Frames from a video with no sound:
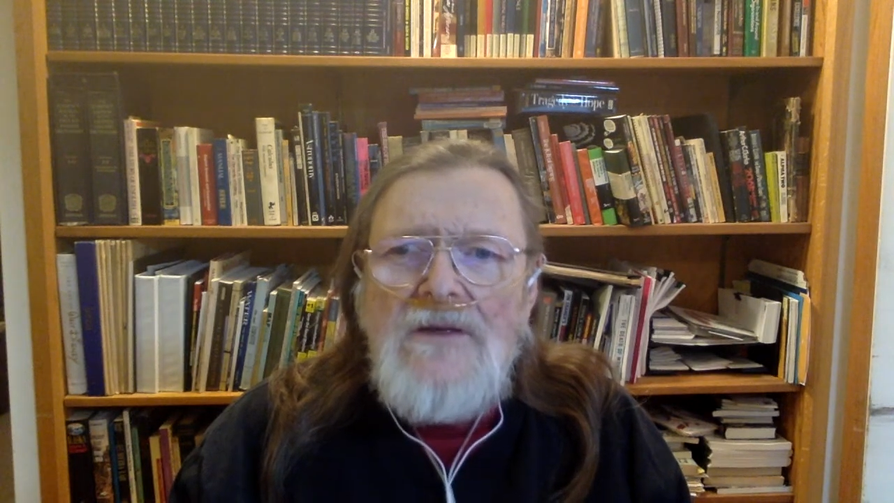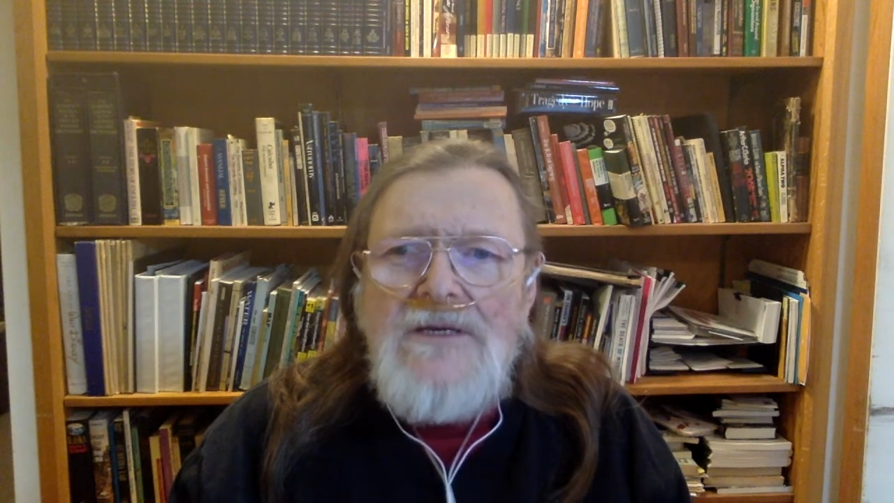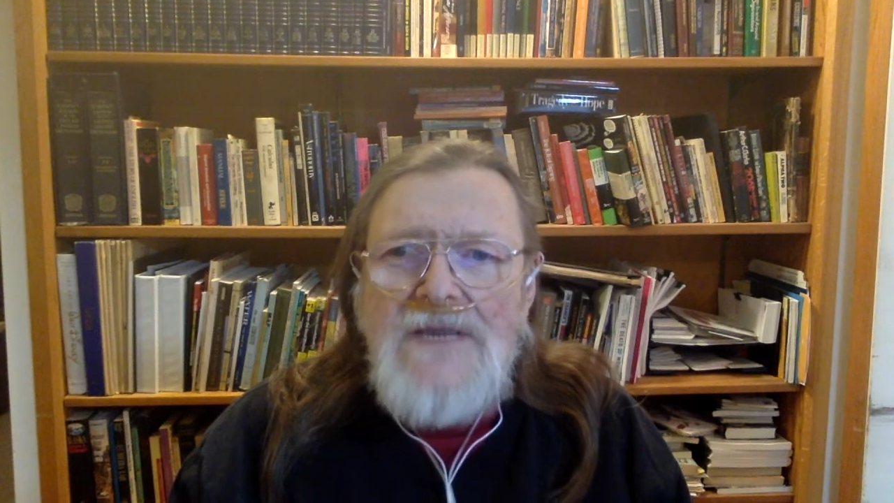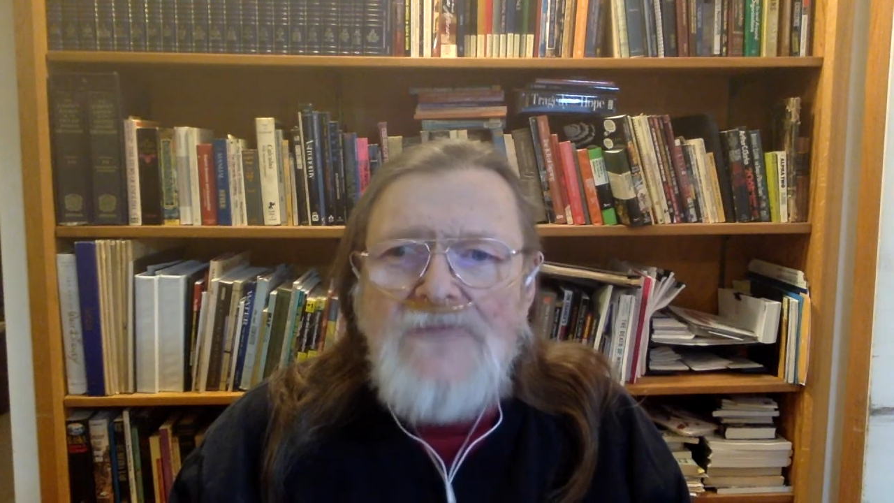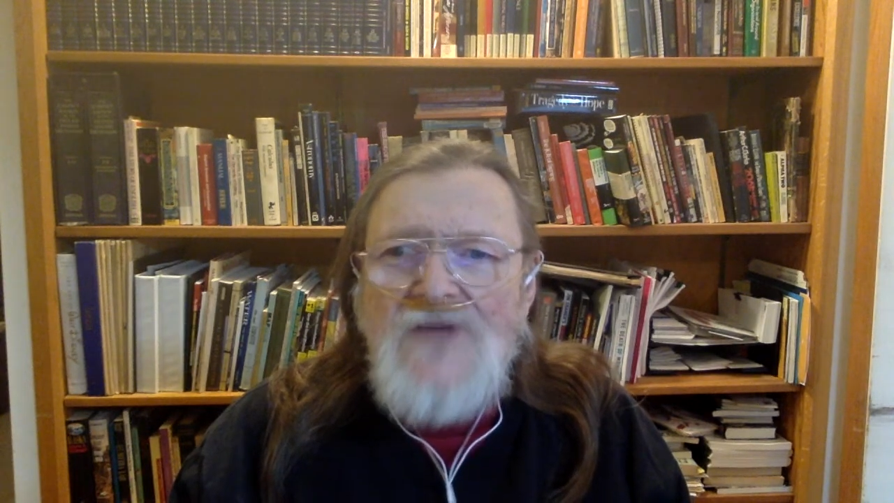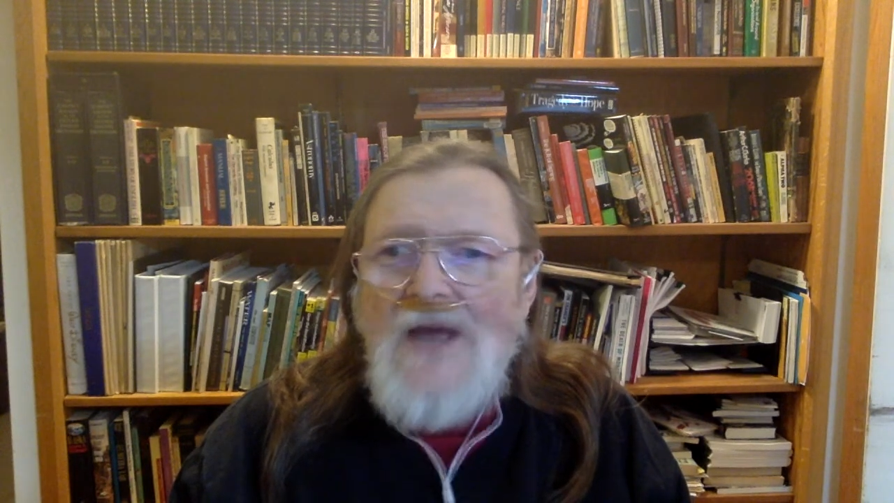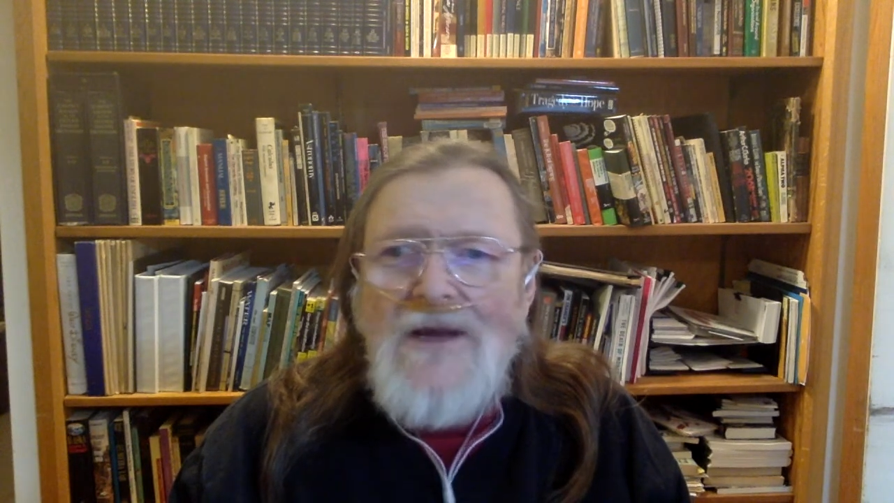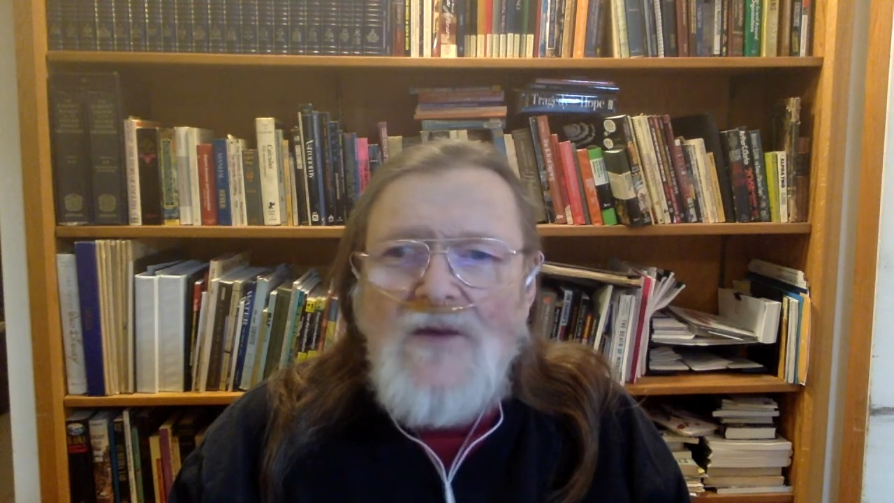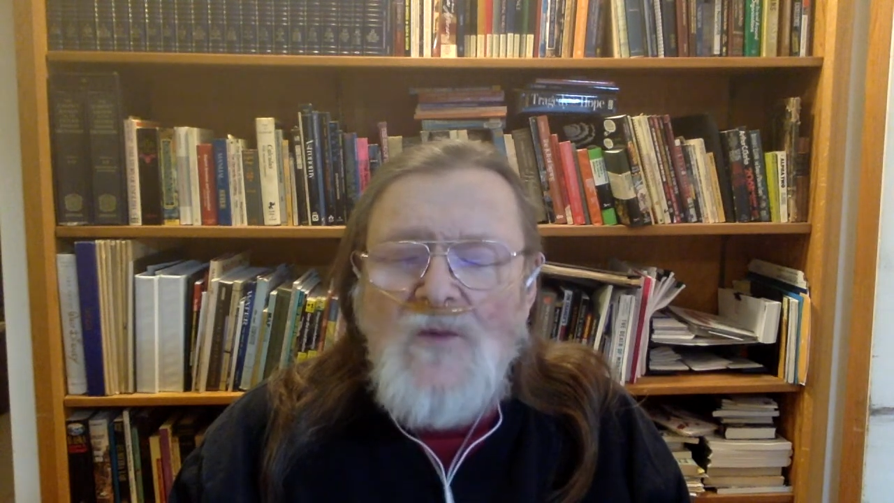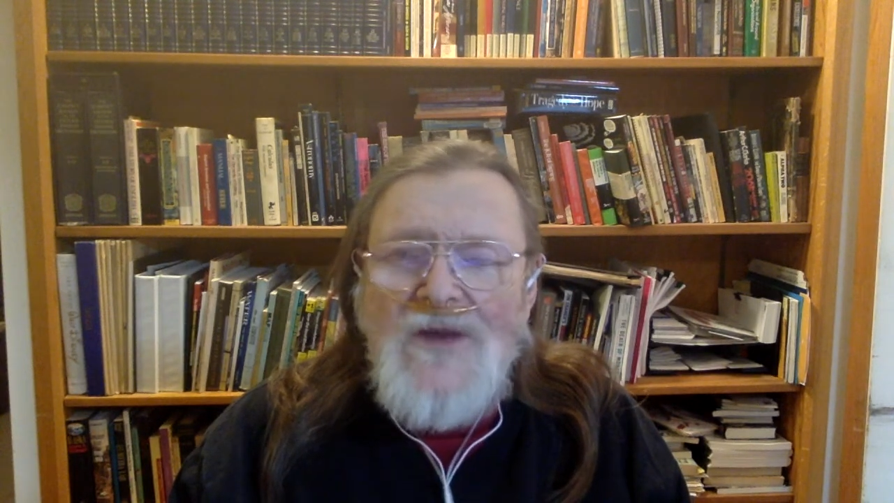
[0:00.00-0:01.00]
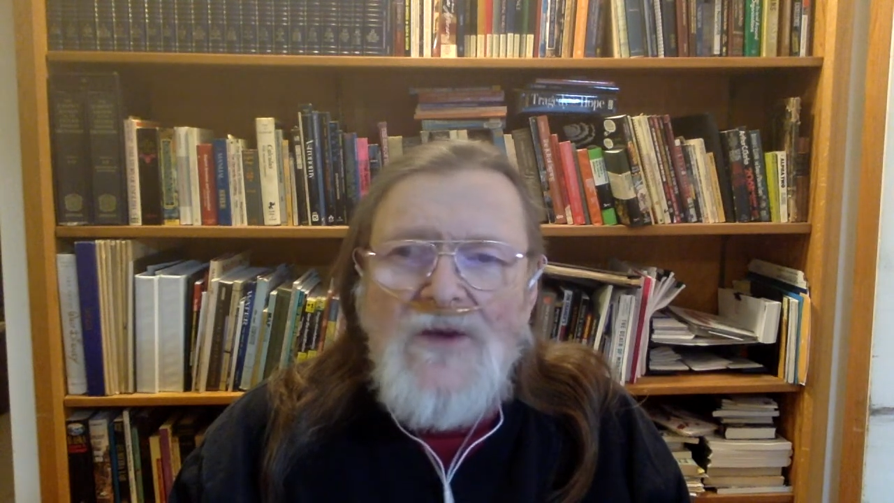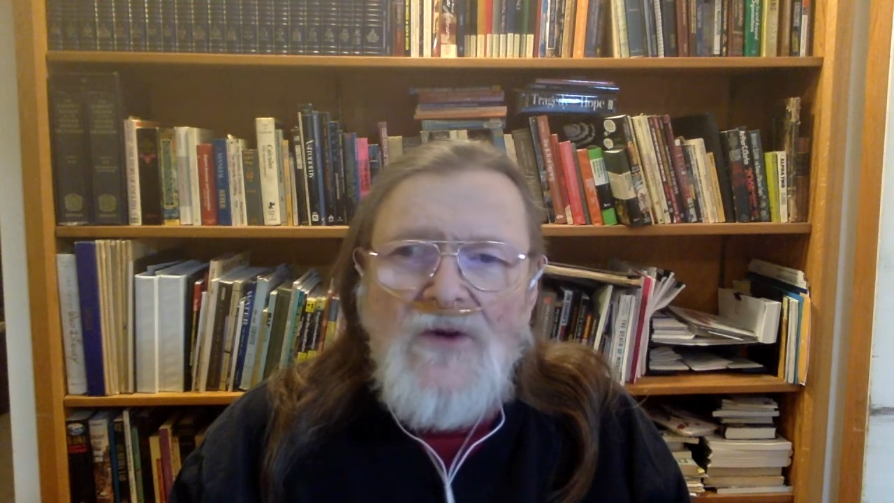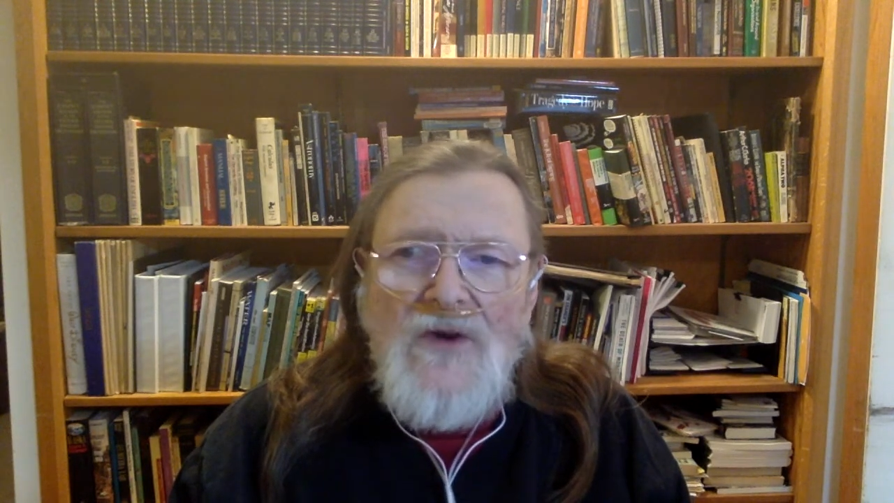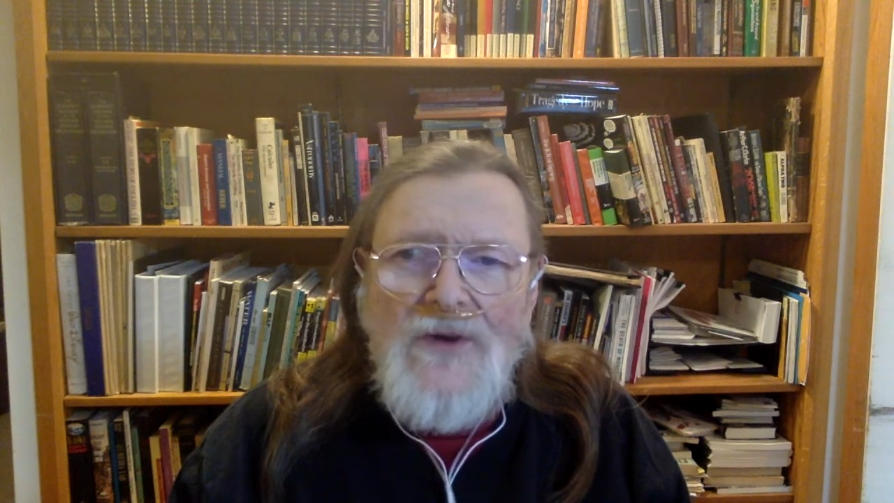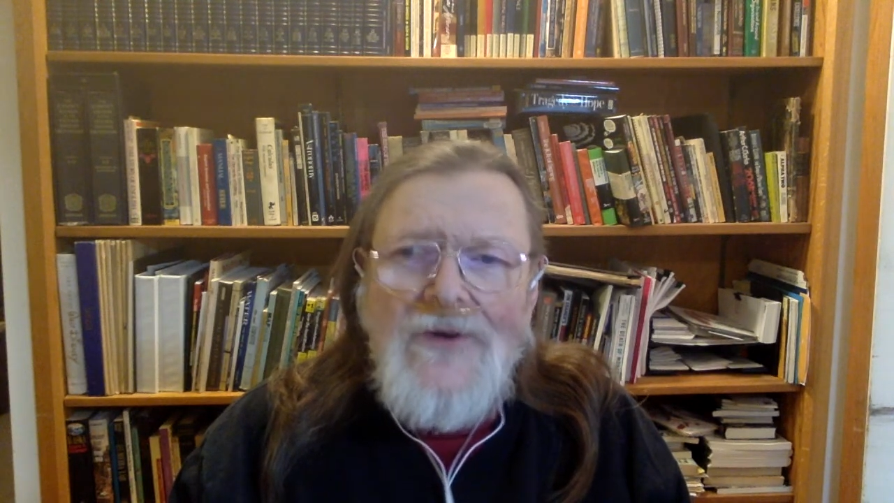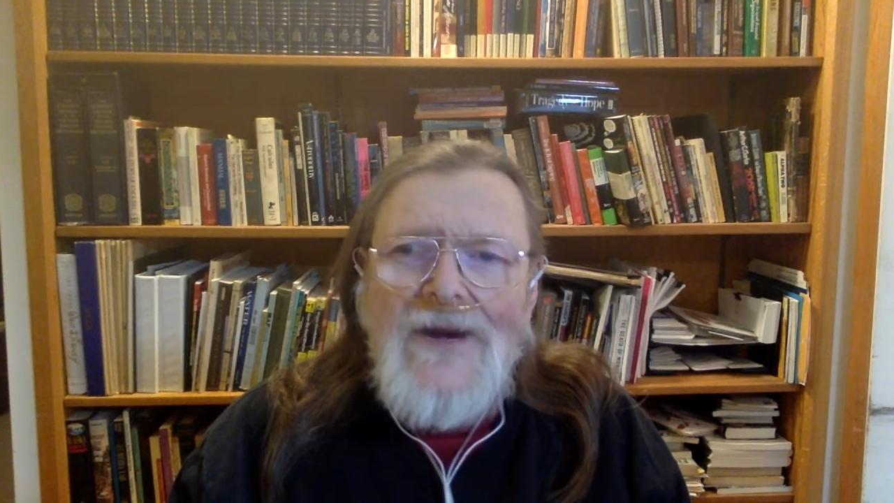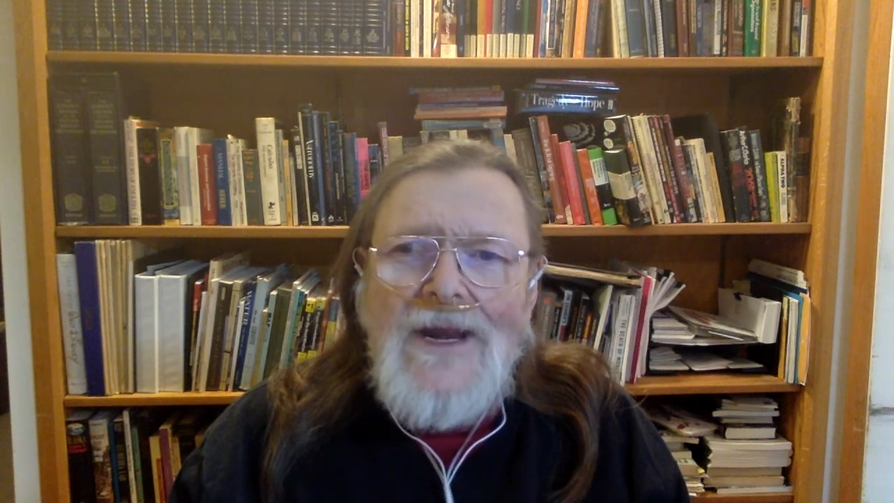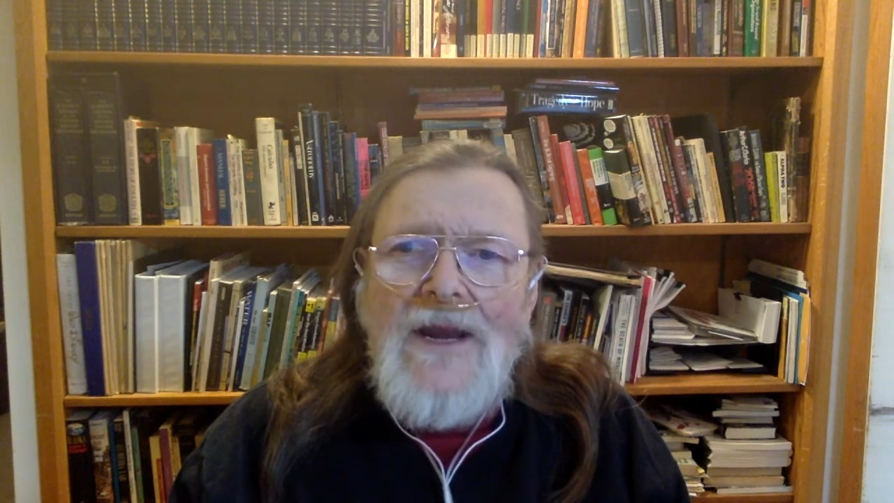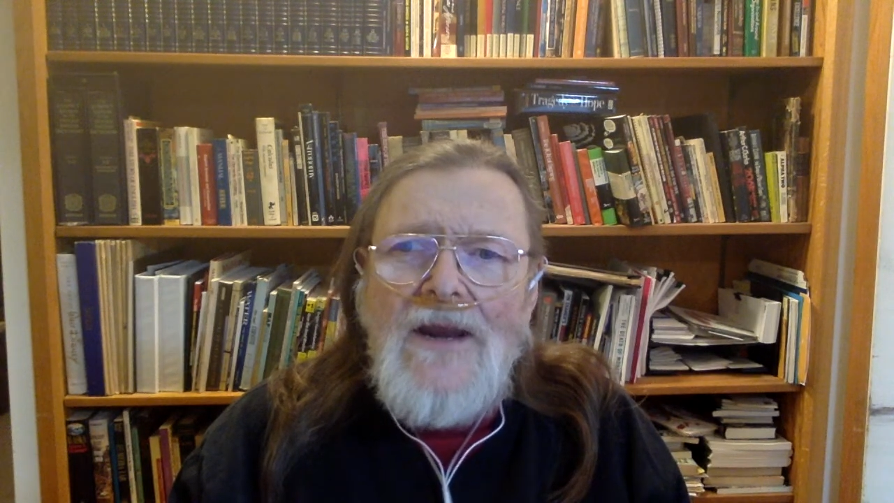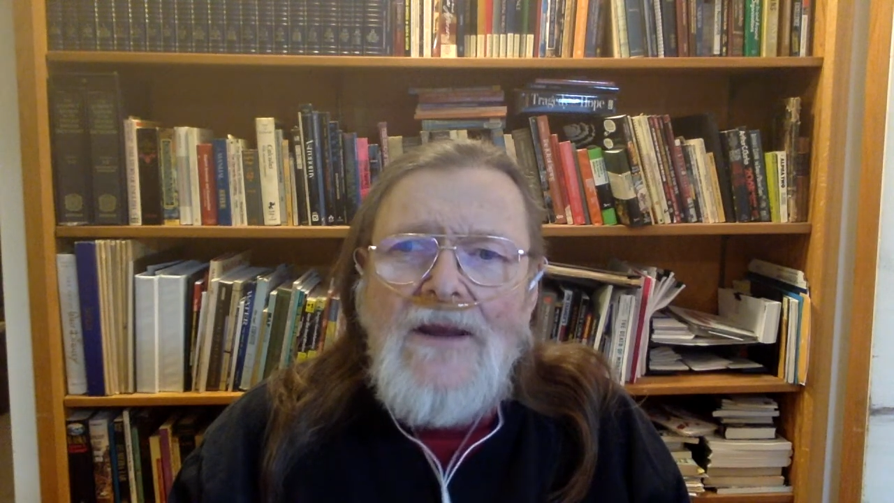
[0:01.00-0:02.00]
Team Tyler, we are learning